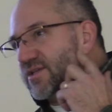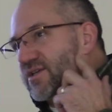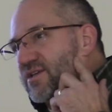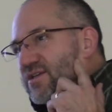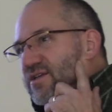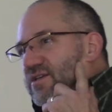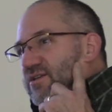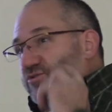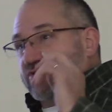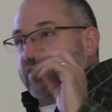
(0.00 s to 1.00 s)
Mm-hmm.
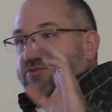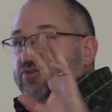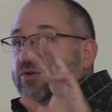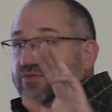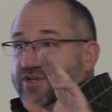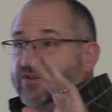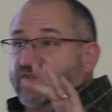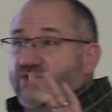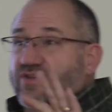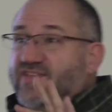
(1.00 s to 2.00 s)
You said it was two or three years
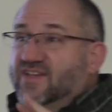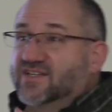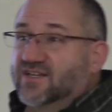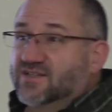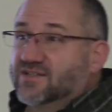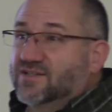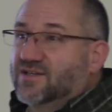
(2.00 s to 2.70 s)
ago you had that done.